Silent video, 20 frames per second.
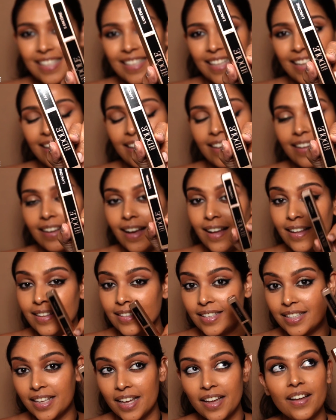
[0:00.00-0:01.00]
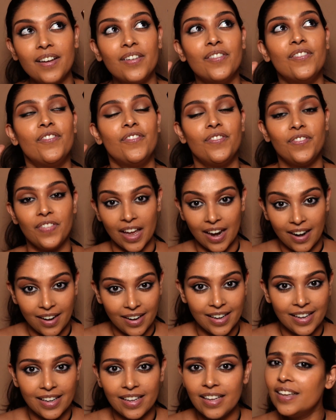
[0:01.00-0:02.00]
thing lasts a
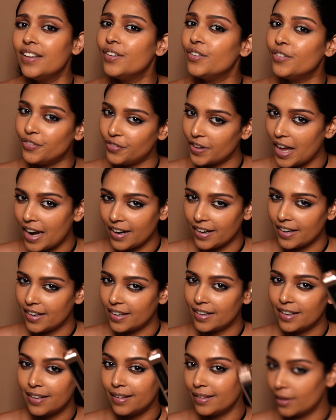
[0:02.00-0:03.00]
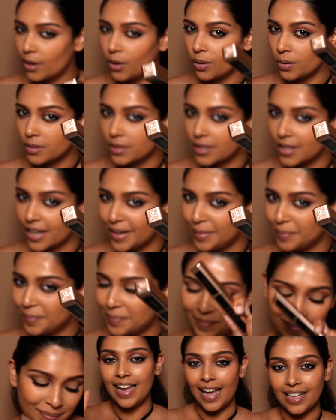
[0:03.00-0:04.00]
very long time.
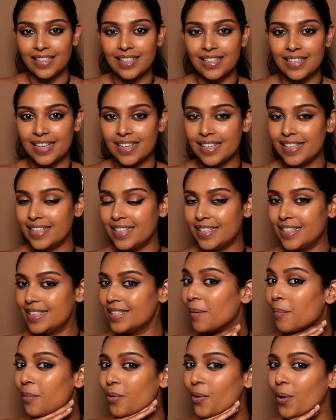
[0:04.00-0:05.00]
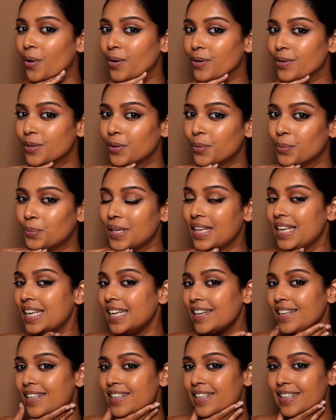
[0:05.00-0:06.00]
Next is some contour. We
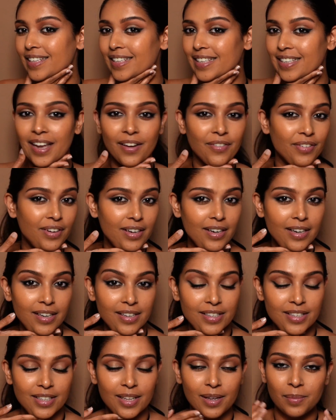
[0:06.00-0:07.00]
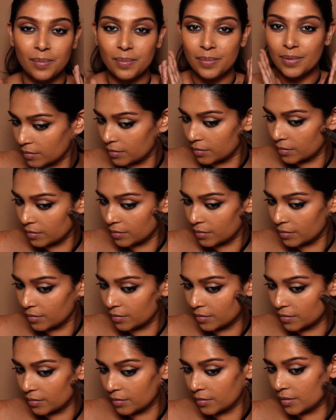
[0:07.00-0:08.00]
need definitely some shape
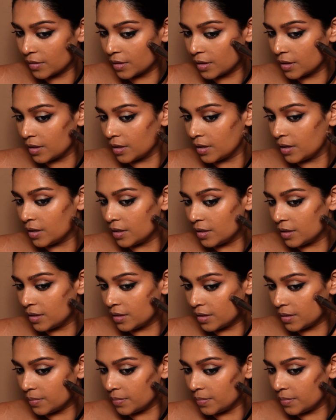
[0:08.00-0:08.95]
in this face.